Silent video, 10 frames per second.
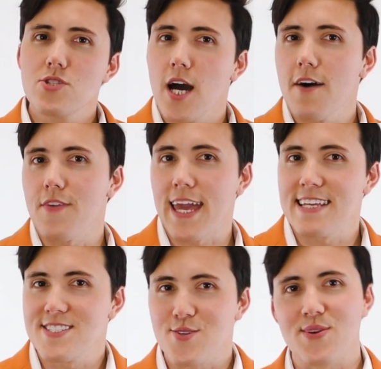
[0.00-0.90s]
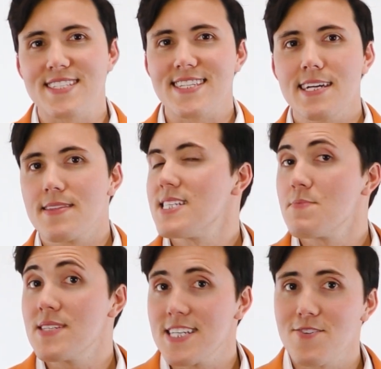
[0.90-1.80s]
though tough and squeezy,
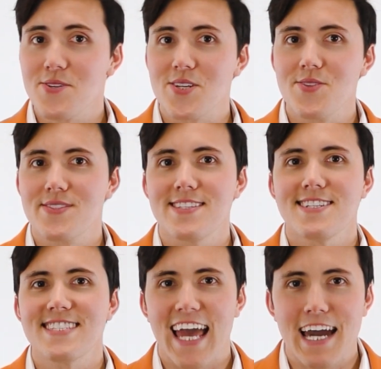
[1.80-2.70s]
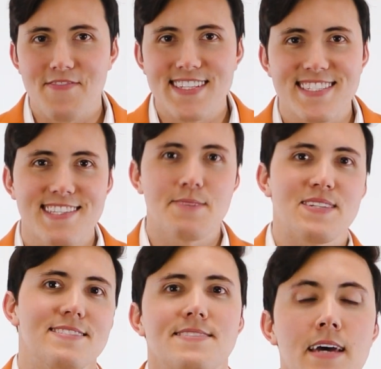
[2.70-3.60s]
this material does have its
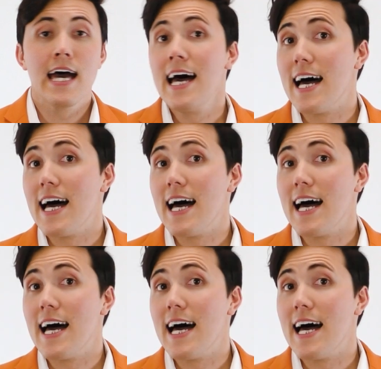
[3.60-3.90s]
limits.